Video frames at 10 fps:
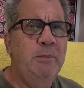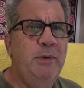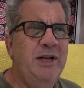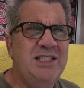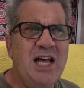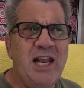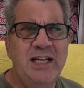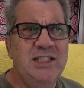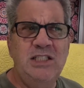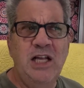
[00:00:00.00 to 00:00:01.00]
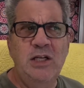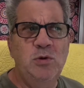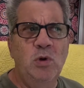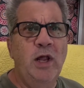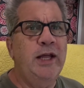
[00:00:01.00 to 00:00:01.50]
But it's not like a
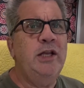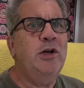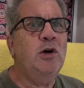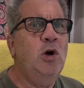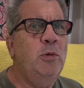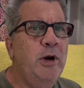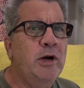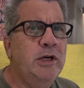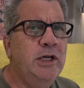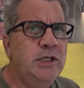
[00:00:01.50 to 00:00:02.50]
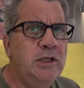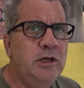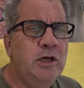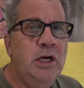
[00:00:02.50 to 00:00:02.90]
schedule like in your home air conditioner.